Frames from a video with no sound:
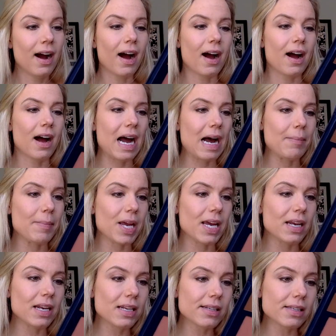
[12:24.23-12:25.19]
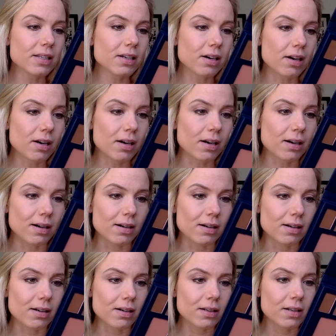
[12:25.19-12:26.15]
It is
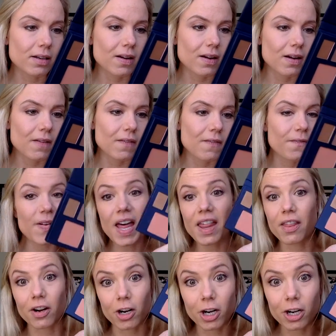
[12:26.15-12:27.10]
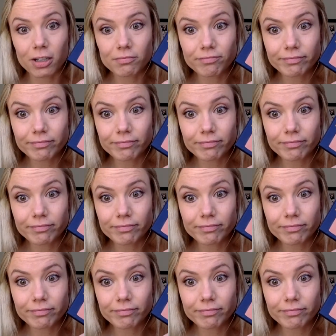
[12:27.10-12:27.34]
called Feather.